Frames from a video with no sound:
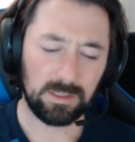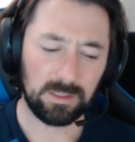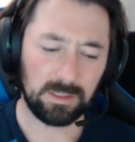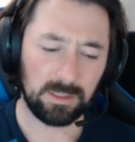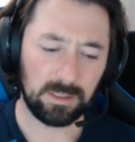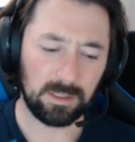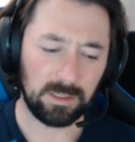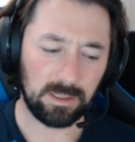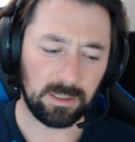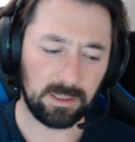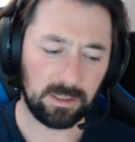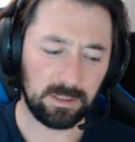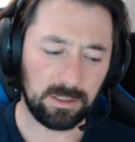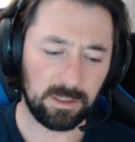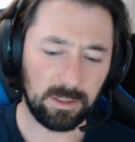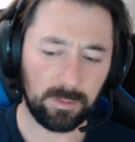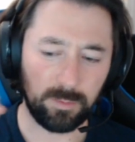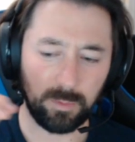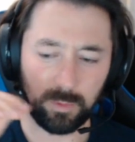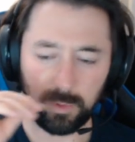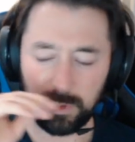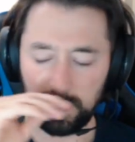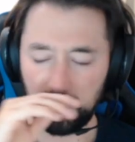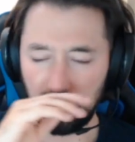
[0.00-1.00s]
to the
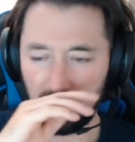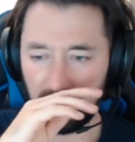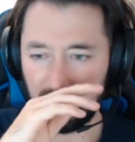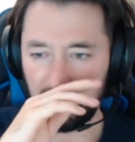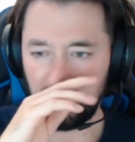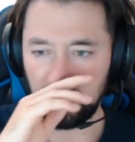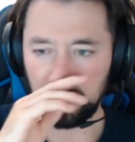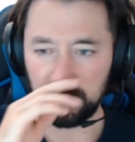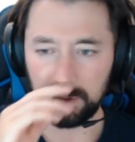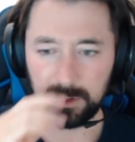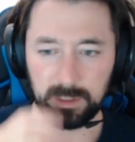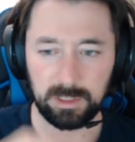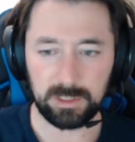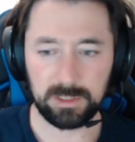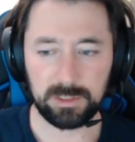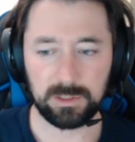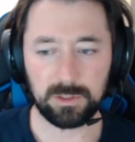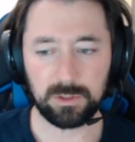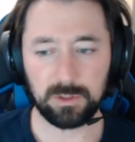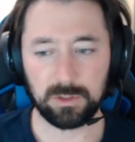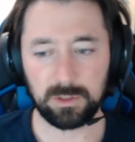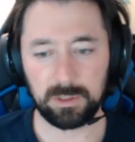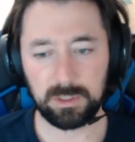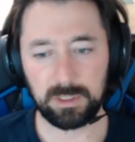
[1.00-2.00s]
point where
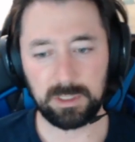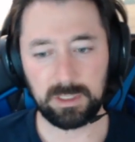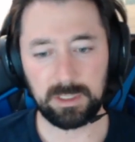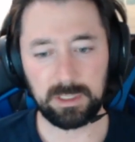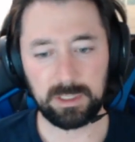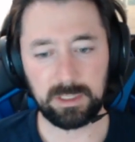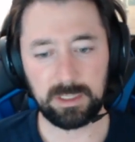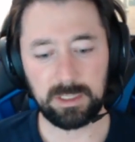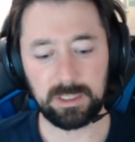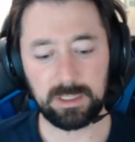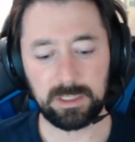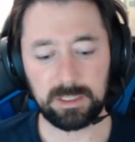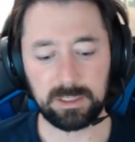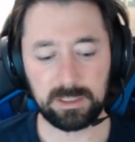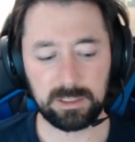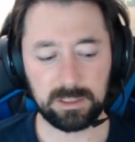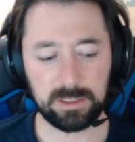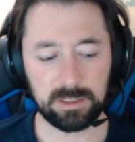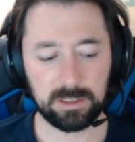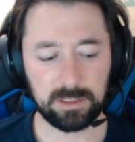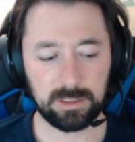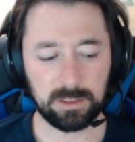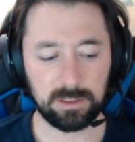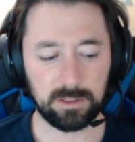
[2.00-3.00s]

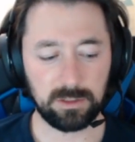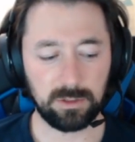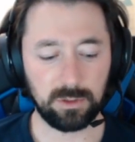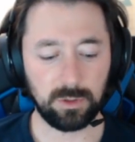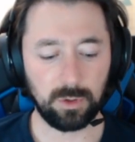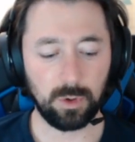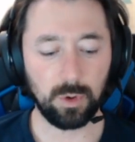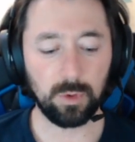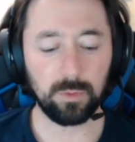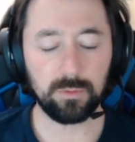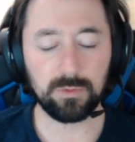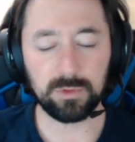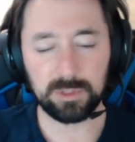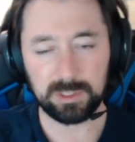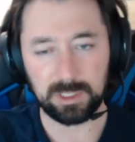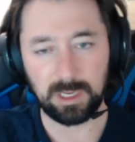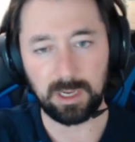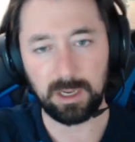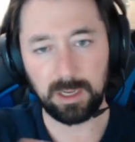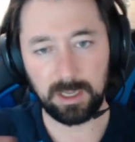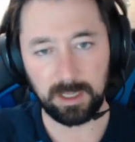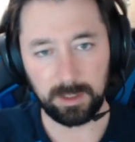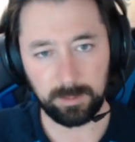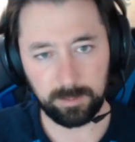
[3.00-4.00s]
it's over
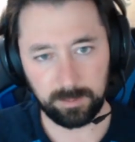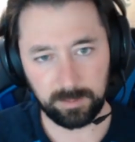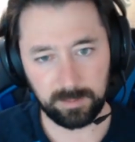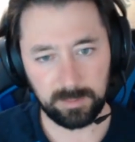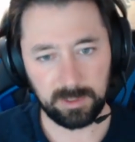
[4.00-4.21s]
time